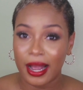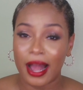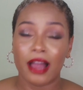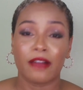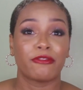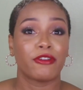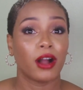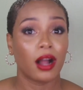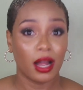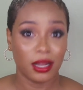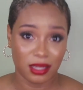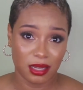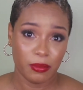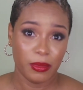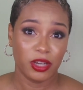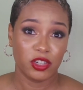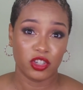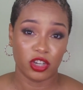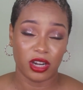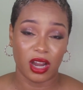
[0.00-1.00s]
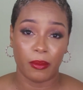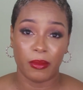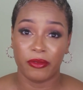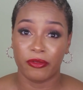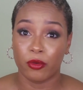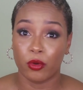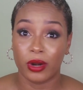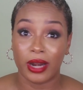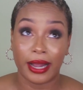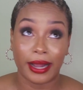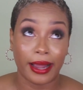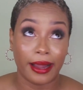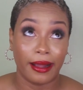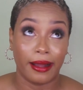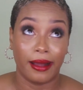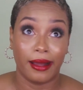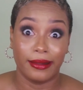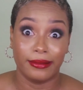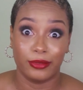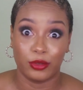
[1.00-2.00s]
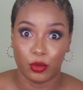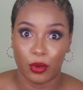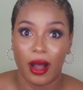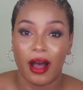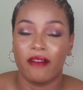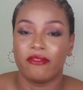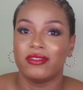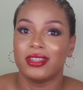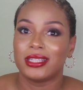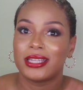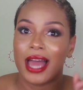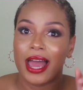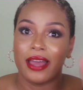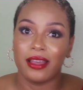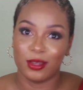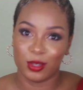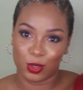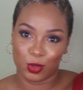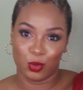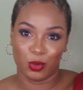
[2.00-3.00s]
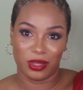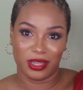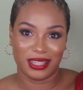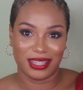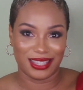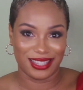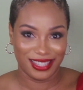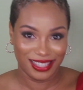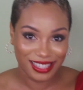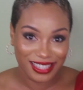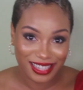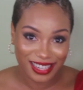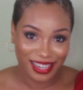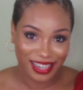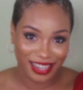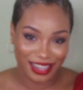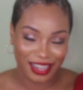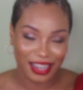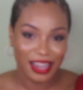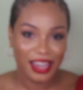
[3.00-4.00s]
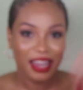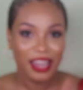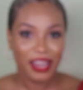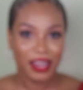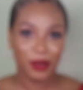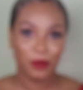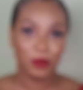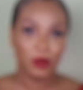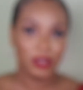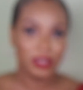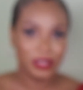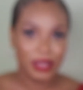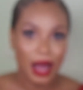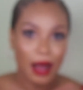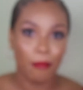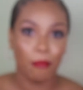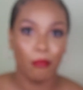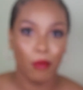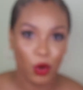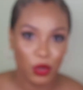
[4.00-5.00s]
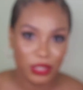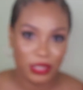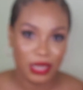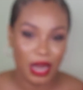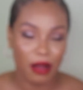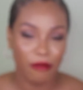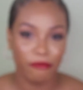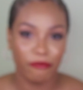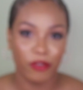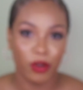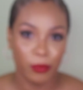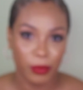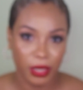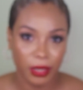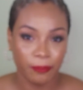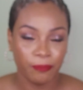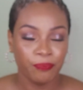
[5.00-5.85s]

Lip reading: I forgot to mention that before, like I had to have the tiles to the ceiling. It was a must have for me.